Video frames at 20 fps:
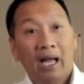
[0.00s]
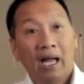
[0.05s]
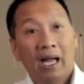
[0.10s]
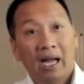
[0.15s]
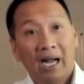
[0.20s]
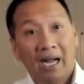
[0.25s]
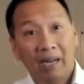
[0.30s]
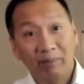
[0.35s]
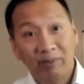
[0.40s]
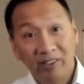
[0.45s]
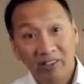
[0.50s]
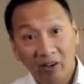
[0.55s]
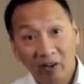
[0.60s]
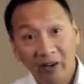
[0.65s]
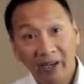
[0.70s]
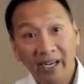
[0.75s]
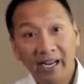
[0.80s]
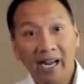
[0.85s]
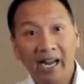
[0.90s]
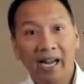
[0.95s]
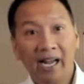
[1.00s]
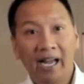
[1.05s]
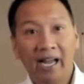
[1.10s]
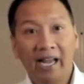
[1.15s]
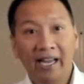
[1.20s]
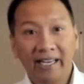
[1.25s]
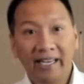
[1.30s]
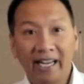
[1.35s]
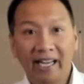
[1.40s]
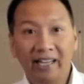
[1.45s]
I'm sorry, I
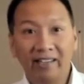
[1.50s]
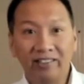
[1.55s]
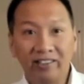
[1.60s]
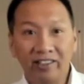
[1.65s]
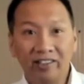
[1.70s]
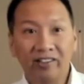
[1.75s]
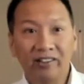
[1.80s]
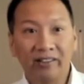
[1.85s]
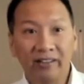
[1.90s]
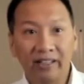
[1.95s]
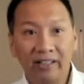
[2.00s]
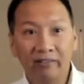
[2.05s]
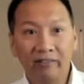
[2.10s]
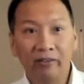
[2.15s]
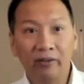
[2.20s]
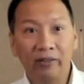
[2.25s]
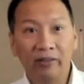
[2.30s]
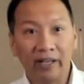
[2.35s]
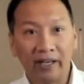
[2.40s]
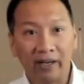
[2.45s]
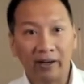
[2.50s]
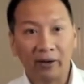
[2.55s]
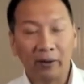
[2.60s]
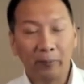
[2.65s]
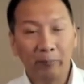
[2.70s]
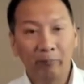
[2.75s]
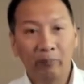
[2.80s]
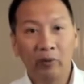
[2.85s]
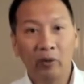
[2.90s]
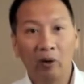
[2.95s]
can't just leave you there
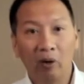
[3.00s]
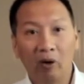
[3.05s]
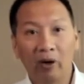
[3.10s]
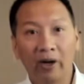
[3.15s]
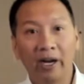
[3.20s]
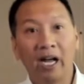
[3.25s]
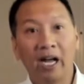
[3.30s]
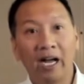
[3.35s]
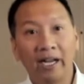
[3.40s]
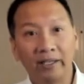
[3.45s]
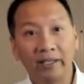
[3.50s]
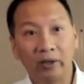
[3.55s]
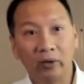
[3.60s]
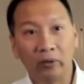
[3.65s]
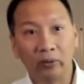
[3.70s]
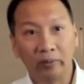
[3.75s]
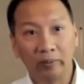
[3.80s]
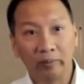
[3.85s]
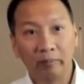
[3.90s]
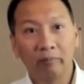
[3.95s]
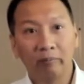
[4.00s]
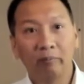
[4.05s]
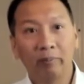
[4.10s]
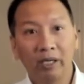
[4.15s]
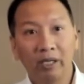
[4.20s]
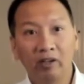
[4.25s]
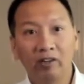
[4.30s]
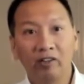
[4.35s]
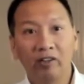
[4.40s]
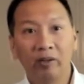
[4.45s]
on a high note,
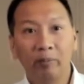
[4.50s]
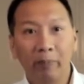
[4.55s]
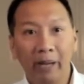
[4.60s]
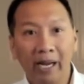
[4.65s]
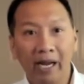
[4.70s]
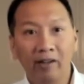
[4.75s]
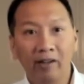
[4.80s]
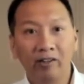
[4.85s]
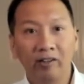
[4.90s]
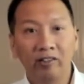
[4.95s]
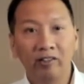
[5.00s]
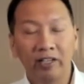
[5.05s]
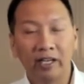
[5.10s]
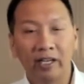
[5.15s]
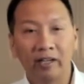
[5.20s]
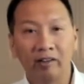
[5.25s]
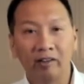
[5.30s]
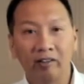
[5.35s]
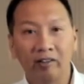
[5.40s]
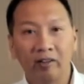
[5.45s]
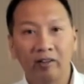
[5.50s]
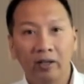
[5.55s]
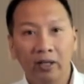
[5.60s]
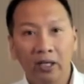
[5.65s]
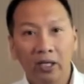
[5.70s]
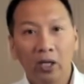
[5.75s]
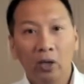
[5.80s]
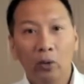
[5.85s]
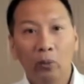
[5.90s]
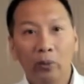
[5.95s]
because the passage ends
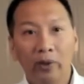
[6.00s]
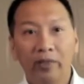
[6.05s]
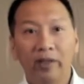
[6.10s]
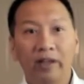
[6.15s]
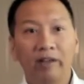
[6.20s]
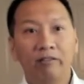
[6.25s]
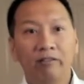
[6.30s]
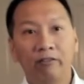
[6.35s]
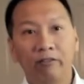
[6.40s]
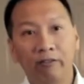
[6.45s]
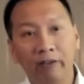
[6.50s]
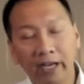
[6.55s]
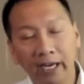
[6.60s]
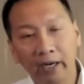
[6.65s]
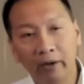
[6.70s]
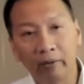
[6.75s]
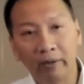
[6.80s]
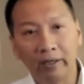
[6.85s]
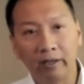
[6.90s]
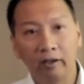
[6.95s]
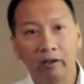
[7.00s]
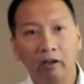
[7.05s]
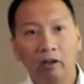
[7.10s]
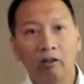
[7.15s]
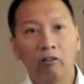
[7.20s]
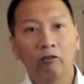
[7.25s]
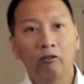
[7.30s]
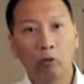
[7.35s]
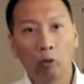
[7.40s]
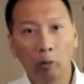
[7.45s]
with a very
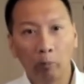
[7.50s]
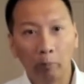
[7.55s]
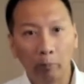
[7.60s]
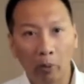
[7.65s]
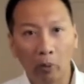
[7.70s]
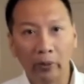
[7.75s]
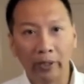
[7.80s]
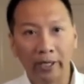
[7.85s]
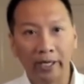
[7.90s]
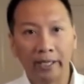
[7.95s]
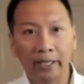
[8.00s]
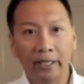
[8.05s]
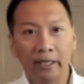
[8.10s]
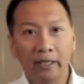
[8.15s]
foreboding,